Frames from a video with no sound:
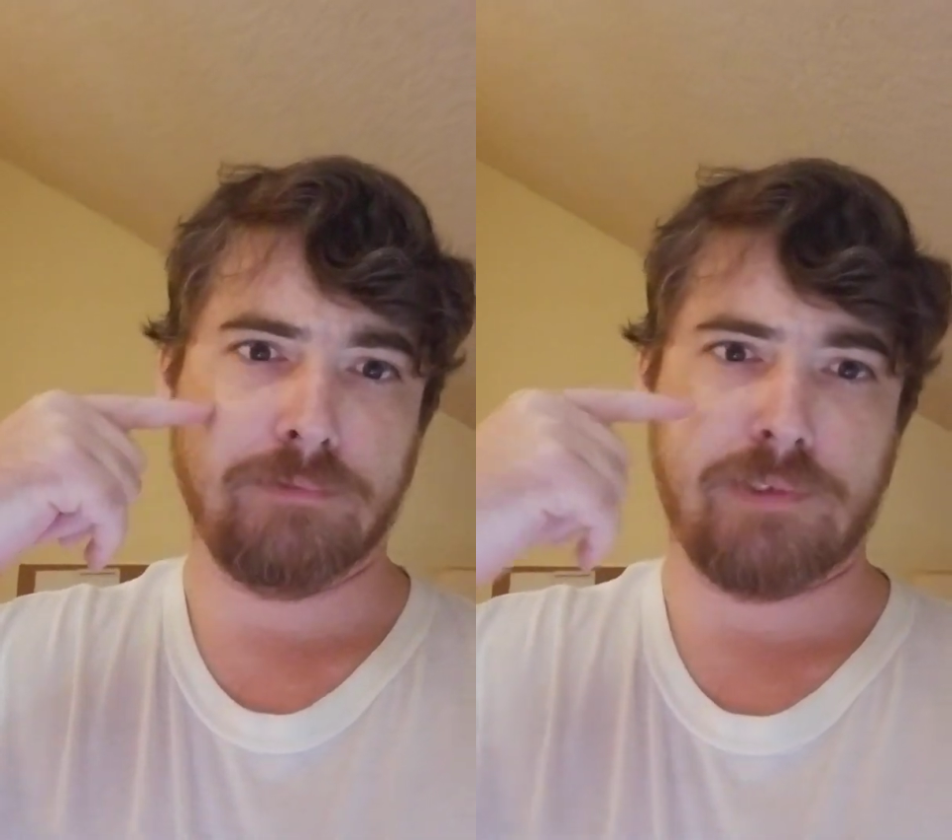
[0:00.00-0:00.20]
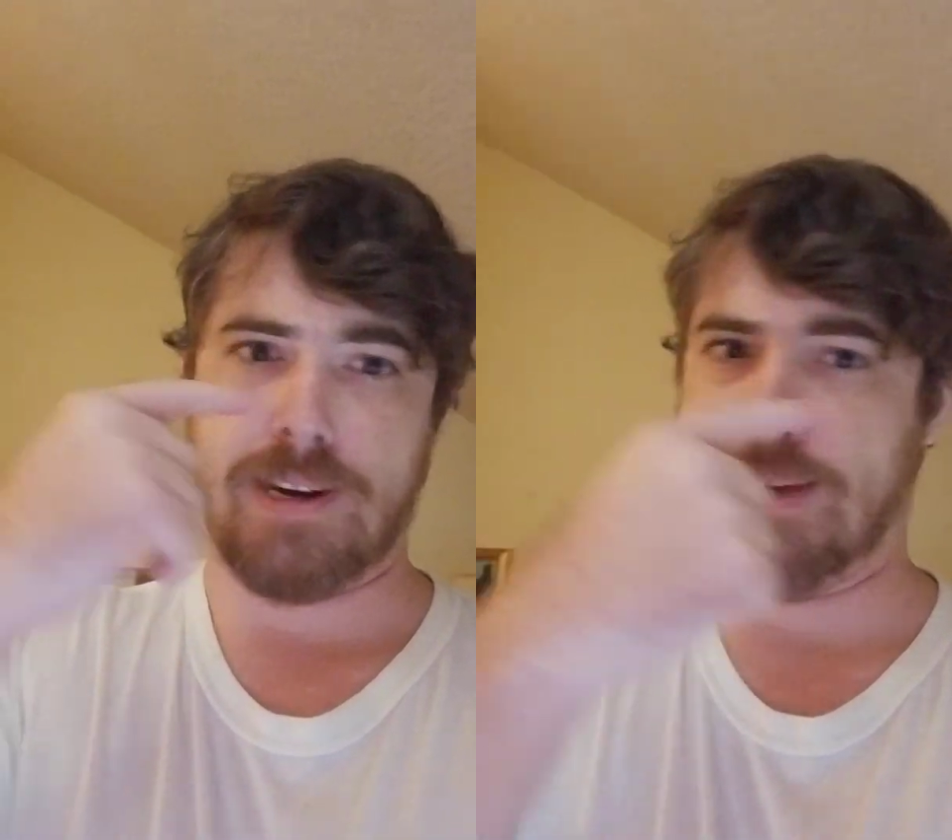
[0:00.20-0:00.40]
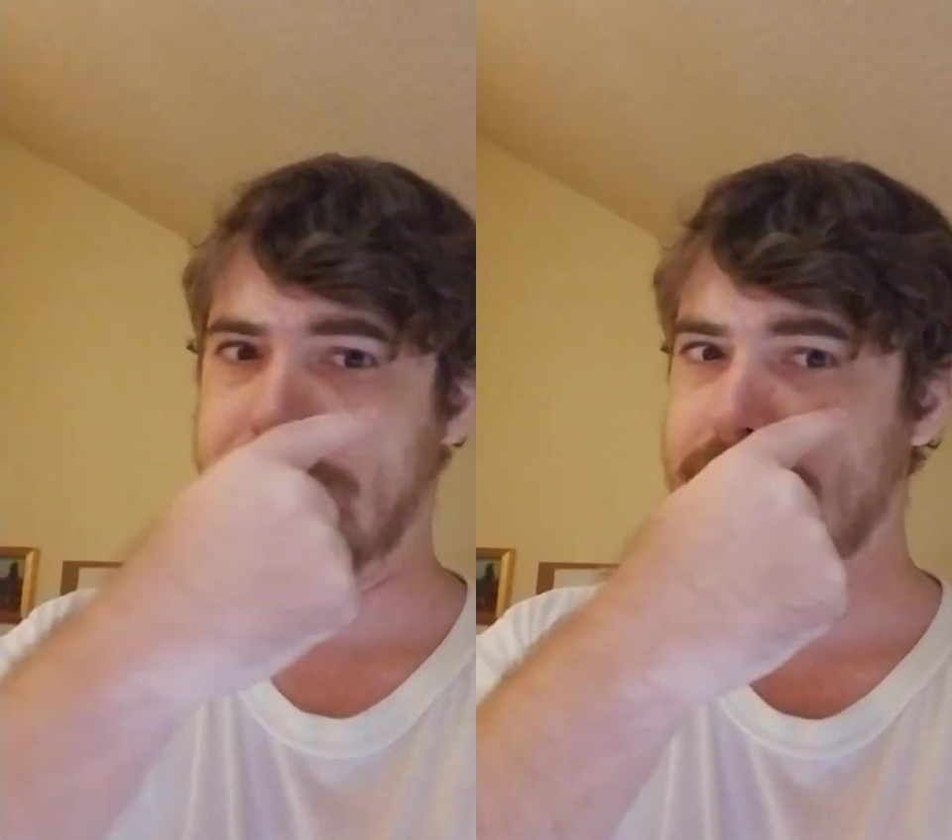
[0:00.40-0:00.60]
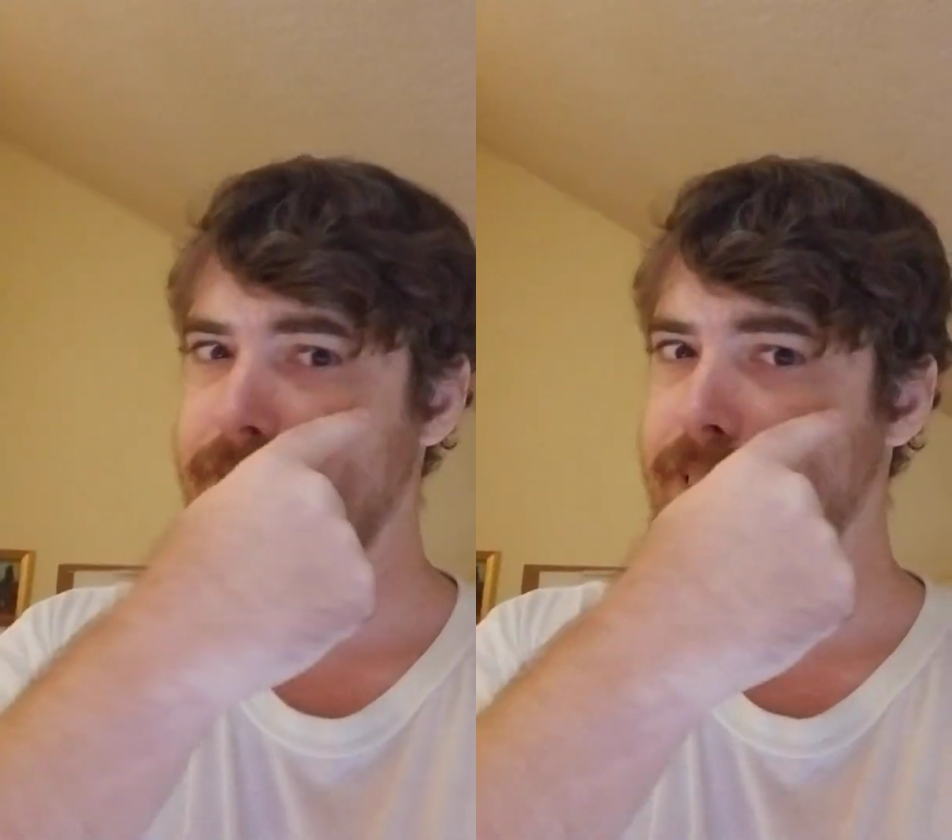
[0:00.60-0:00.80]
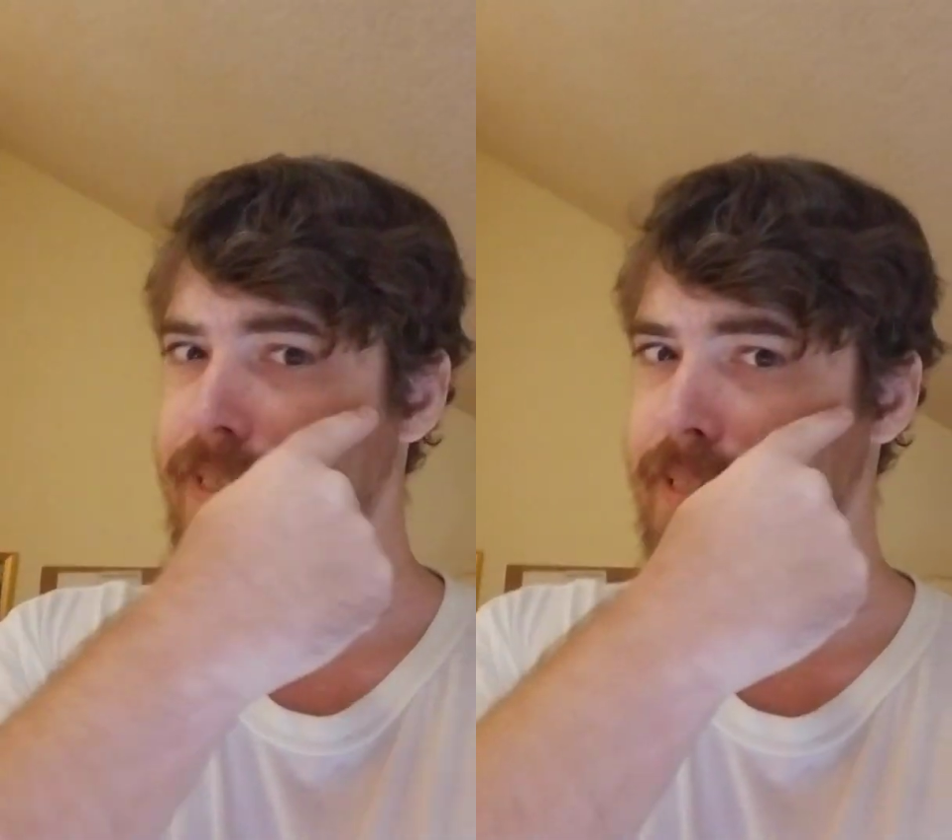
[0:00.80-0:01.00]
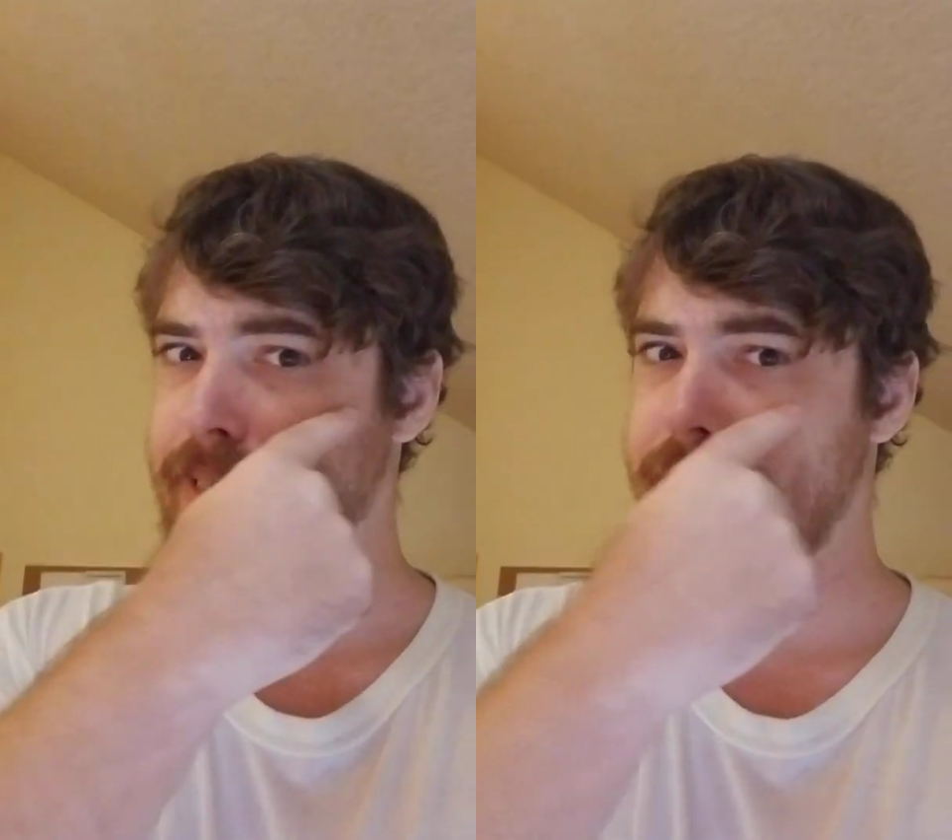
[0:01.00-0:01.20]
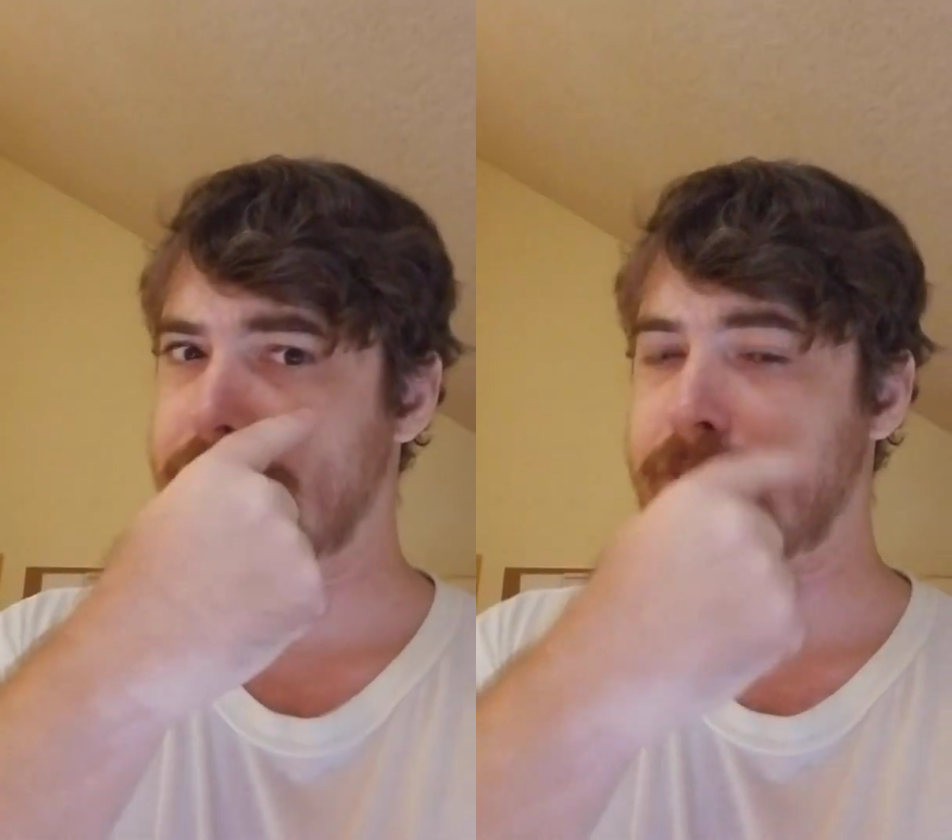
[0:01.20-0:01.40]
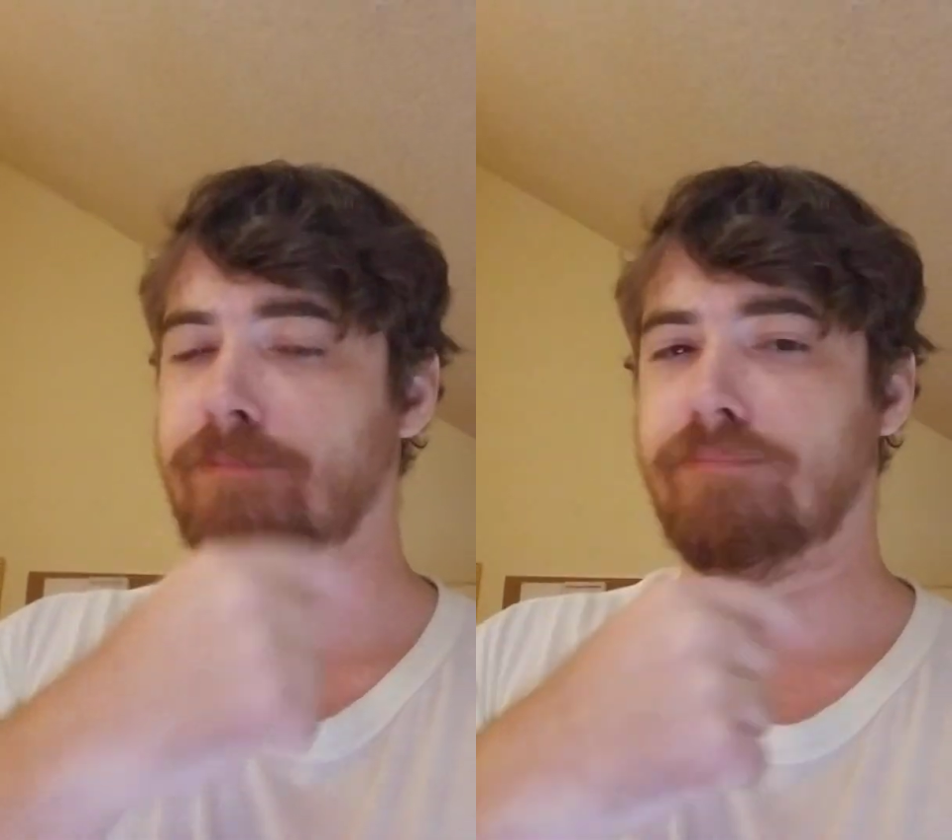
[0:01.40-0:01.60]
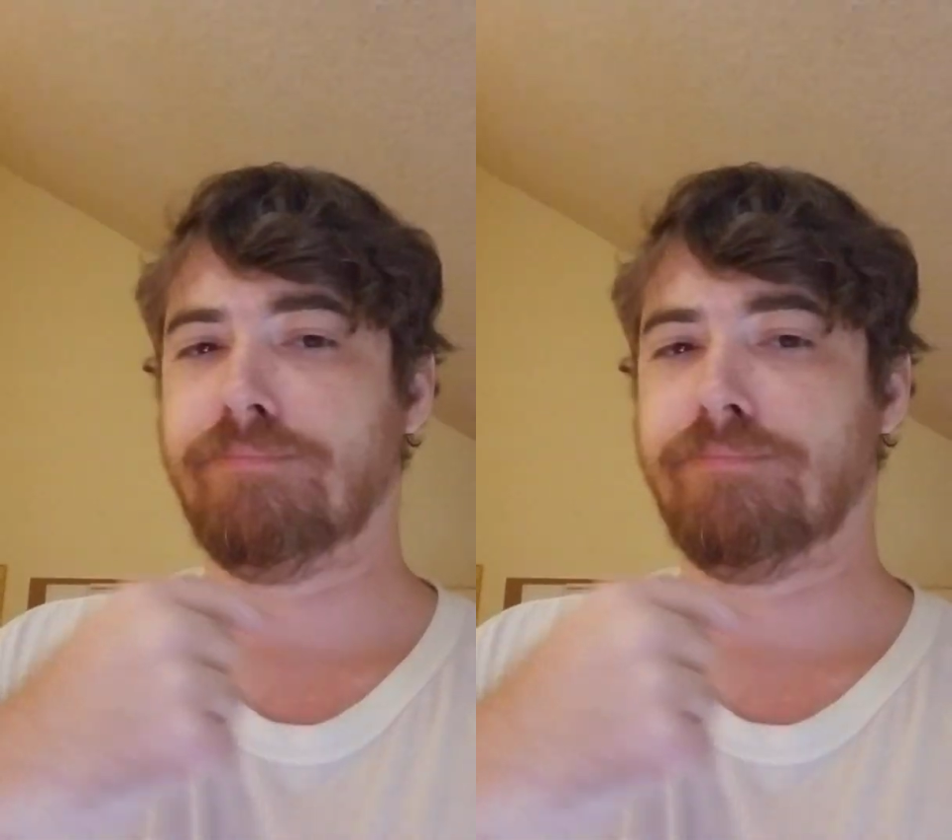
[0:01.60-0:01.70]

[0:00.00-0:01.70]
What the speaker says: right in here,